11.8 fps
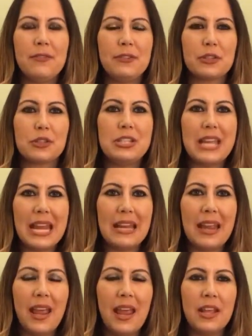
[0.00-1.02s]
If you're
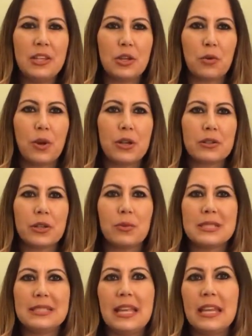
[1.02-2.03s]
dating, you're wondering
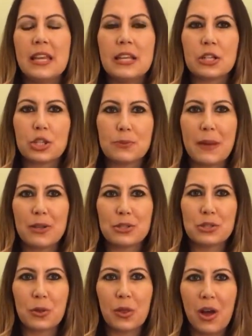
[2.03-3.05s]
what's taking your
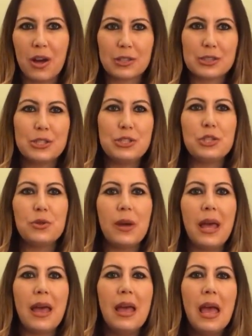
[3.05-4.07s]
spouse so long to do
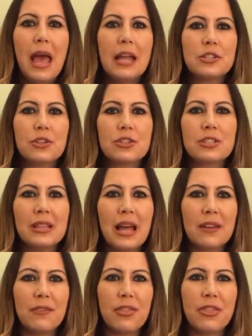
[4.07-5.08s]
it. And so there's a
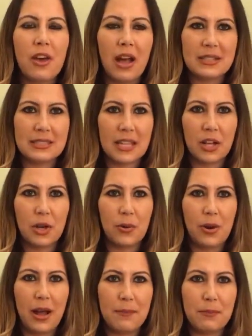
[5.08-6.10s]
lot of thoughts that go
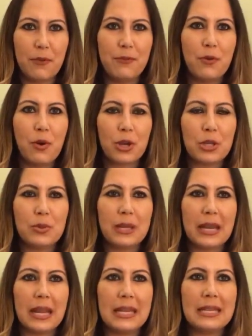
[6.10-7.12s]
on before you
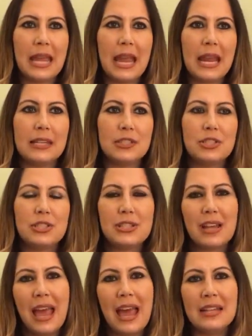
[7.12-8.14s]
get
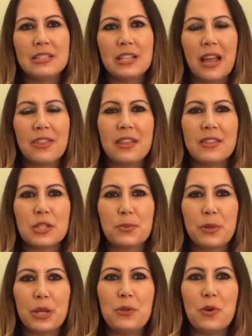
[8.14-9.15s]
engaged. And I think that's
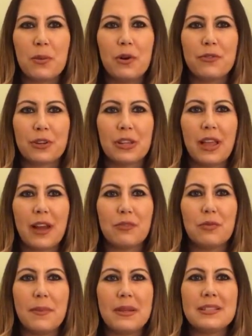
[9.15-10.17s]
pretty normal for a lot
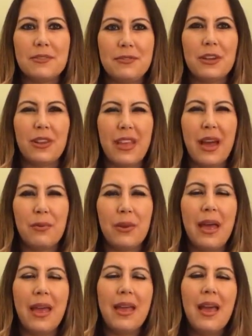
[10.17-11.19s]
of women to feel that
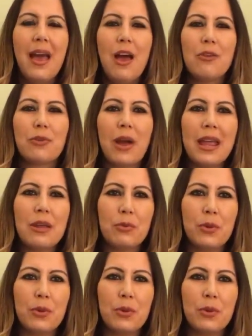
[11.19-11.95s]
way, right?